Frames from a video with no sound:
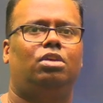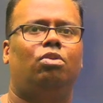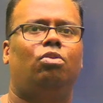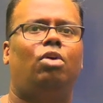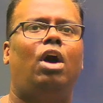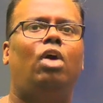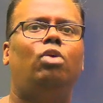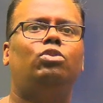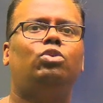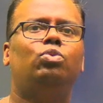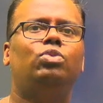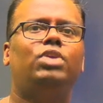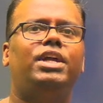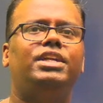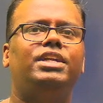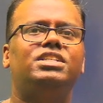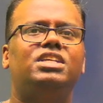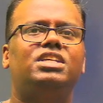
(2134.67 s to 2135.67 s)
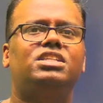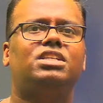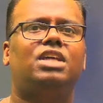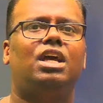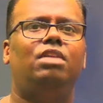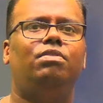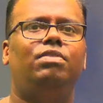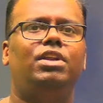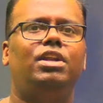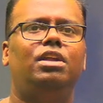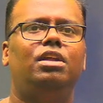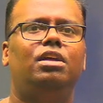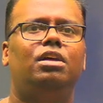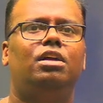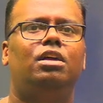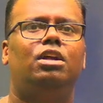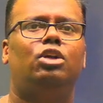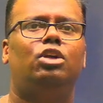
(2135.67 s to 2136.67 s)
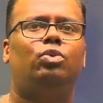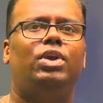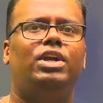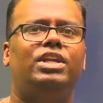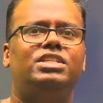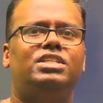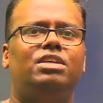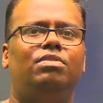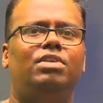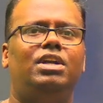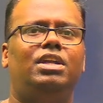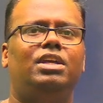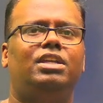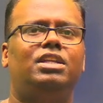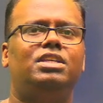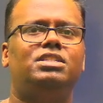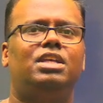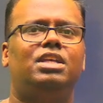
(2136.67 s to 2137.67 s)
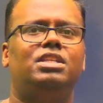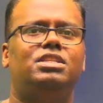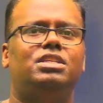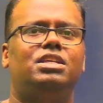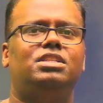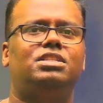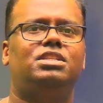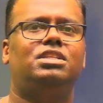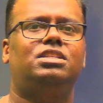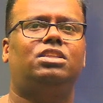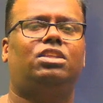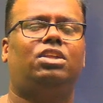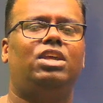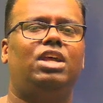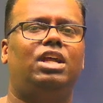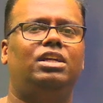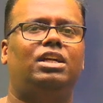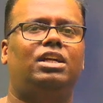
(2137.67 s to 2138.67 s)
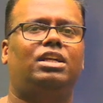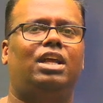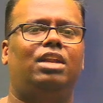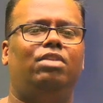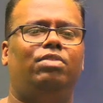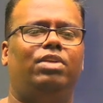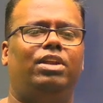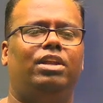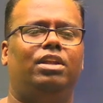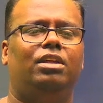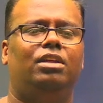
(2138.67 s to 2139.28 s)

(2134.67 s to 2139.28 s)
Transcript: how 296 Kelvin? 27 degrees Celsius is 300 Kelvin.